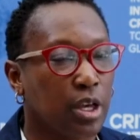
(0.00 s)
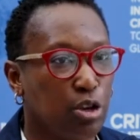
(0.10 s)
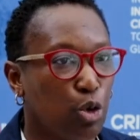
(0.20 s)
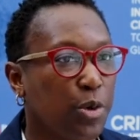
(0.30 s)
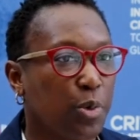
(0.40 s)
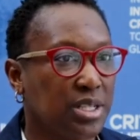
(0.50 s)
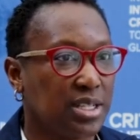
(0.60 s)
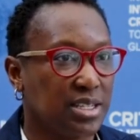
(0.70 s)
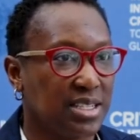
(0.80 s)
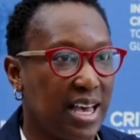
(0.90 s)
In
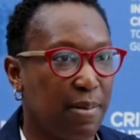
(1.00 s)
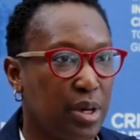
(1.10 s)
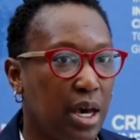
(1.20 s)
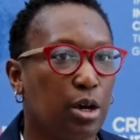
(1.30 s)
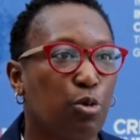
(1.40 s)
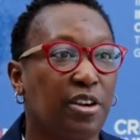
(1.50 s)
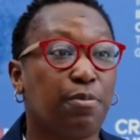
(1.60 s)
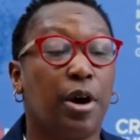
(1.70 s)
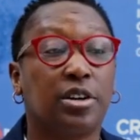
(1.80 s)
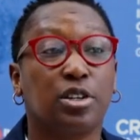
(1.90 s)
northwestern Zambia, we
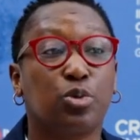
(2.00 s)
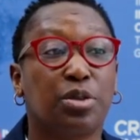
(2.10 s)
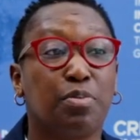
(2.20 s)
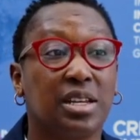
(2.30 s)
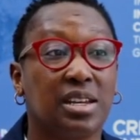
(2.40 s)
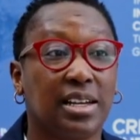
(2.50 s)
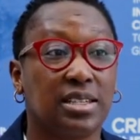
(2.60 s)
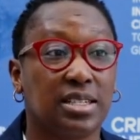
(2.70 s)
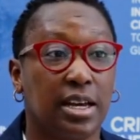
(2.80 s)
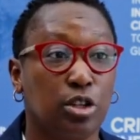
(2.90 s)
have partnered with
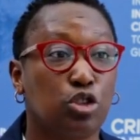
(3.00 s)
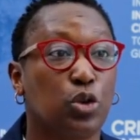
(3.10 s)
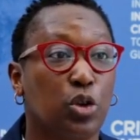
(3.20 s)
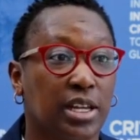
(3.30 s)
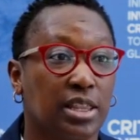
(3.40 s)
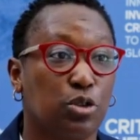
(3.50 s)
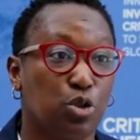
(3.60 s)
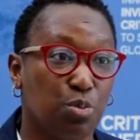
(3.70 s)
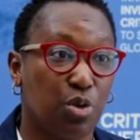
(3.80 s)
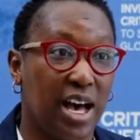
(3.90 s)
Midnight Sun to look at the
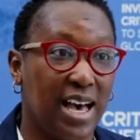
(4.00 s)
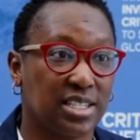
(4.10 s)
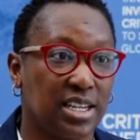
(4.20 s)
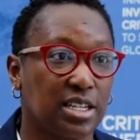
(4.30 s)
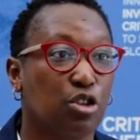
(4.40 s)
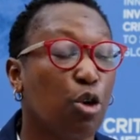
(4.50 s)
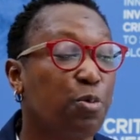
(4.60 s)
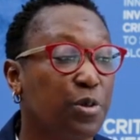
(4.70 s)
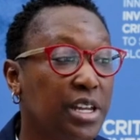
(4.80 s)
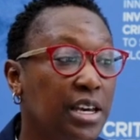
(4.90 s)
Dumbwa asset, and
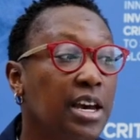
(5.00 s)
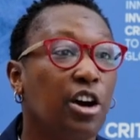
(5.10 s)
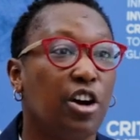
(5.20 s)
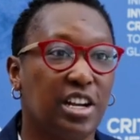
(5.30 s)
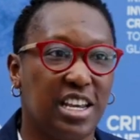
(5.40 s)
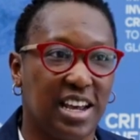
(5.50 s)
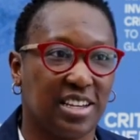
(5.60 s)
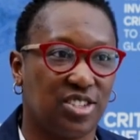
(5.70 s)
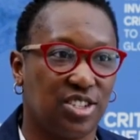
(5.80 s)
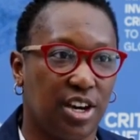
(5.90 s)
hopefully early
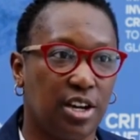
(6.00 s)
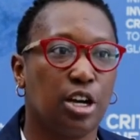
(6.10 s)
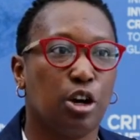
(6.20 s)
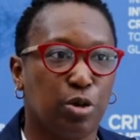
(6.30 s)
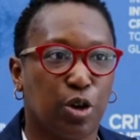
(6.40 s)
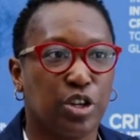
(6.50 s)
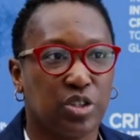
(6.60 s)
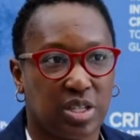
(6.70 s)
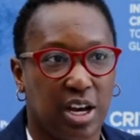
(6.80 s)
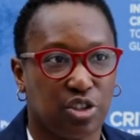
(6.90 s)
next year, we're going
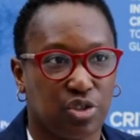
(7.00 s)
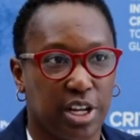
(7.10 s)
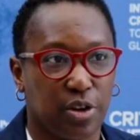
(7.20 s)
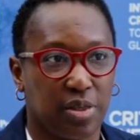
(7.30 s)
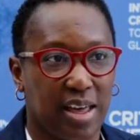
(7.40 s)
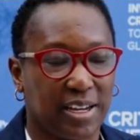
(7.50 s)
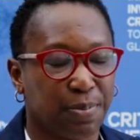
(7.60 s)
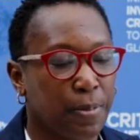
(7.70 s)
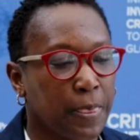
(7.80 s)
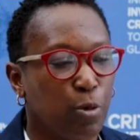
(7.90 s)
to start drilling on that.
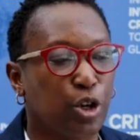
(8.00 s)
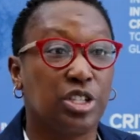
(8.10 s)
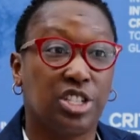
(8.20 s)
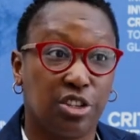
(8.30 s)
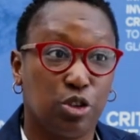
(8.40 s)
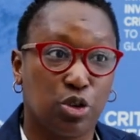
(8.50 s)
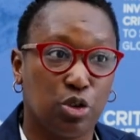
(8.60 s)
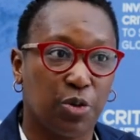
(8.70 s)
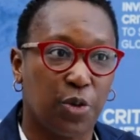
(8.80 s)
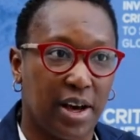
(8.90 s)
We continue to
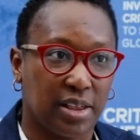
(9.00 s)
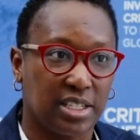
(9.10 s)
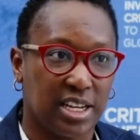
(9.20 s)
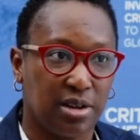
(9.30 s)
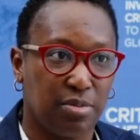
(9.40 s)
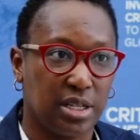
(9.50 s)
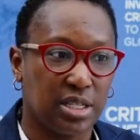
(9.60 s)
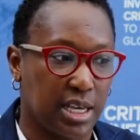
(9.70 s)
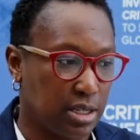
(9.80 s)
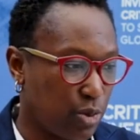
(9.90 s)
look for other
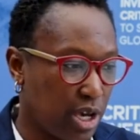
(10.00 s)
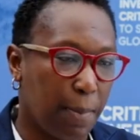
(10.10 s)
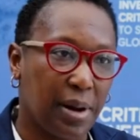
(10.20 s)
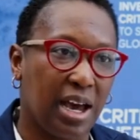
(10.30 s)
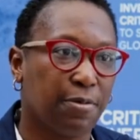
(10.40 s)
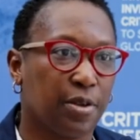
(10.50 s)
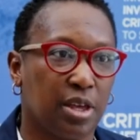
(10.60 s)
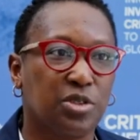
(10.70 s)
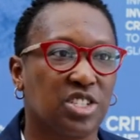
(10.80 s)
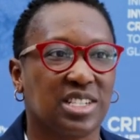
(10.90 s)
tenements and we apply for
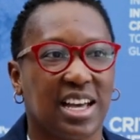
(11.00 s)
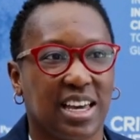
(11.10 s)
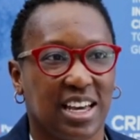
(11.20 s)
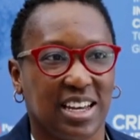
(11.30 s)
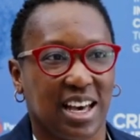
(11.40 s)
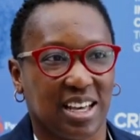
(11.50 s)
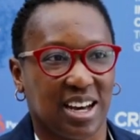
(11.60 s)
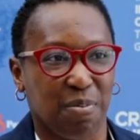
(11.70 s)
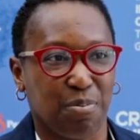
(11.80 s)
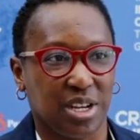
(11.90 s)
them just like any other
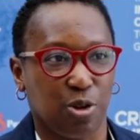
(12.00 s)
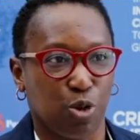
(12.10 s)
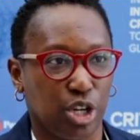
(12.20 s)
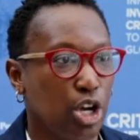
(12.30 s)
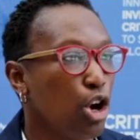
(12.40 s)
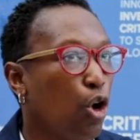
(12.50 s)
company would,